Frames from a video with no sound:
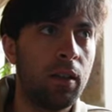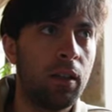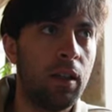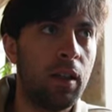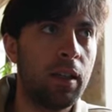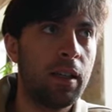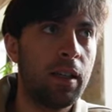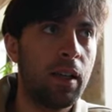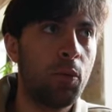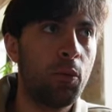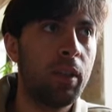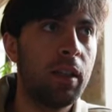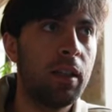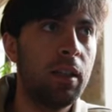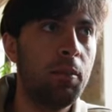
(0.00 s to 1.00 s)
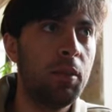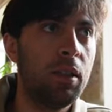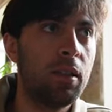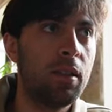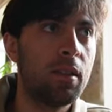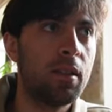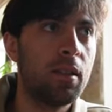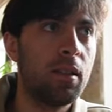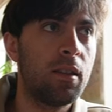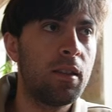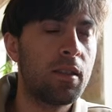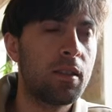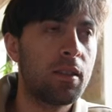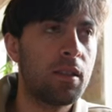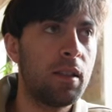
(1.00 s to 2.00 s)
Ah yeah, and we can immediately see
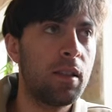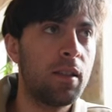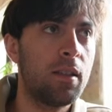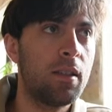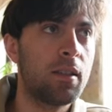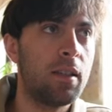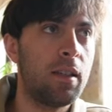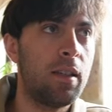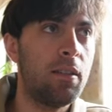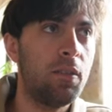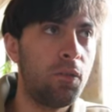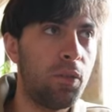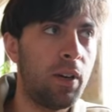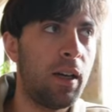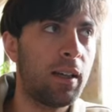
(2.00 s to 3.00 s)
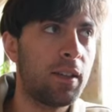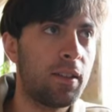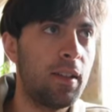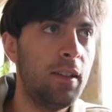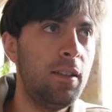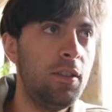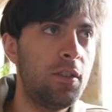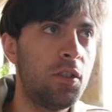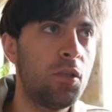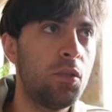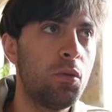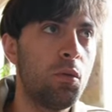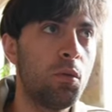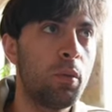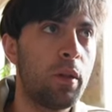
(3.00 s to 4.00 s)
this thing is in fact in
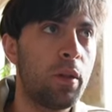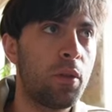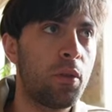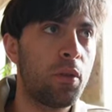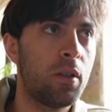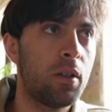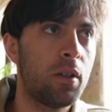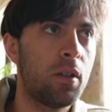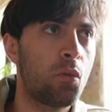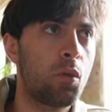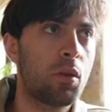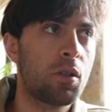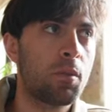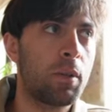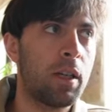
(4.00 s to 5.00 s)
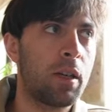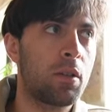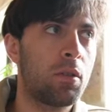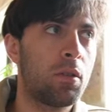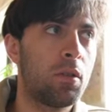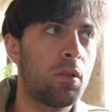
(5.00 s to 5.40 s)
tune with the Rhodes piano.